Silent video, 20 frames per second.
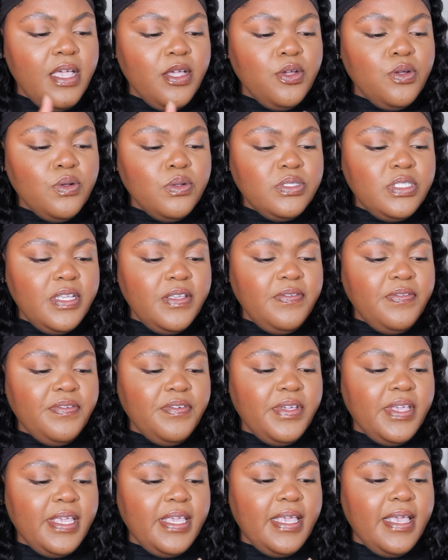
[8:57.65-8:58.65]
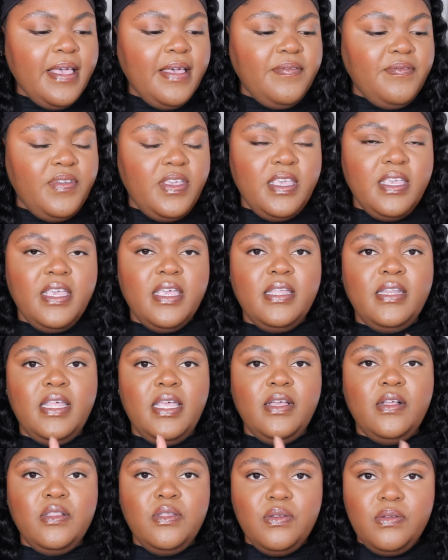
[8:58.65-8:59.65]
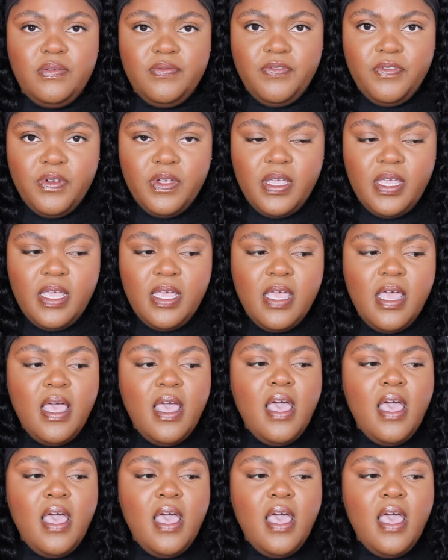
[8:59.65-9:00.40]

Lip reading: Cruelty-free, vegan, and gluten-free.